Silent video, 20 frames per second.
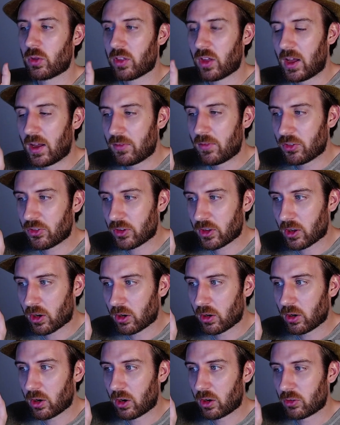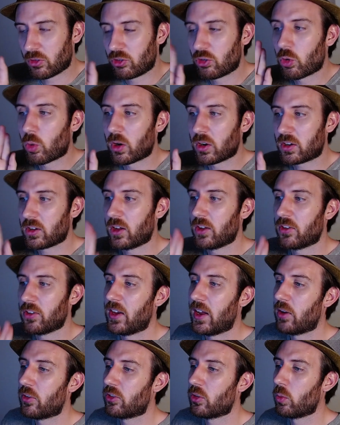with obviously our
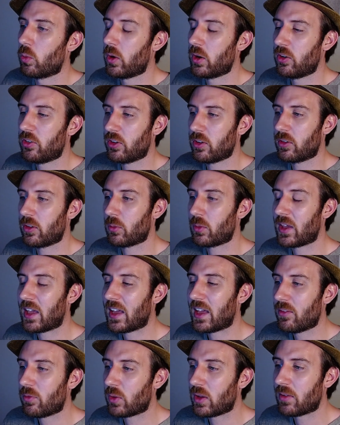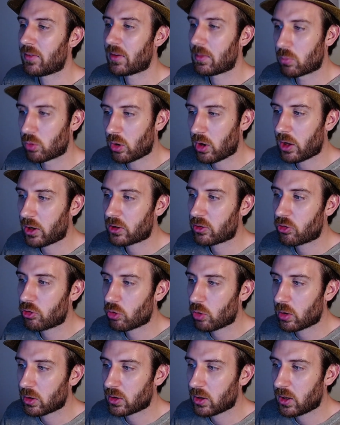shortcuts now. So what is it that we have? We have a product
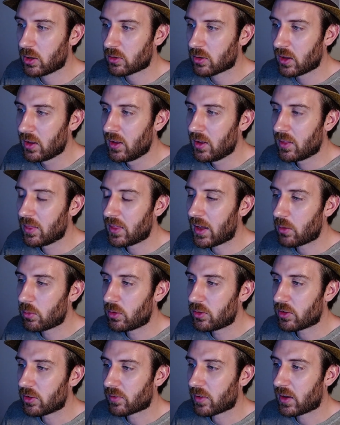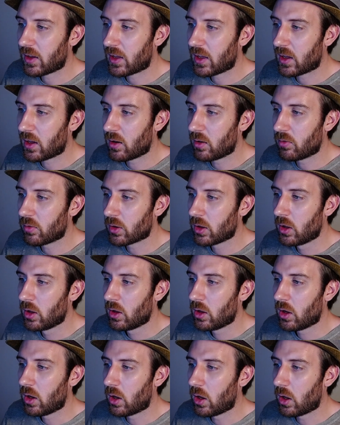shortcut. That was if I have
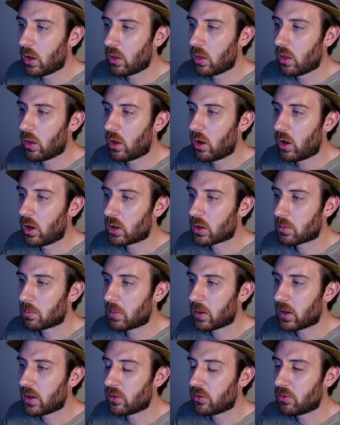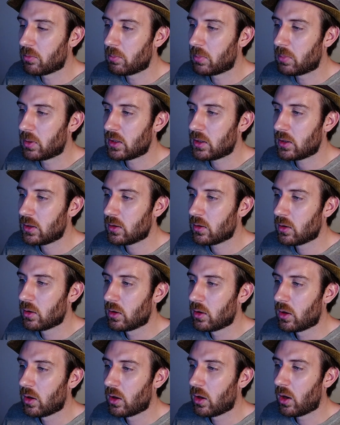log base b
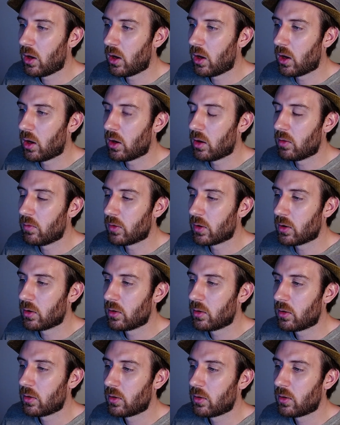of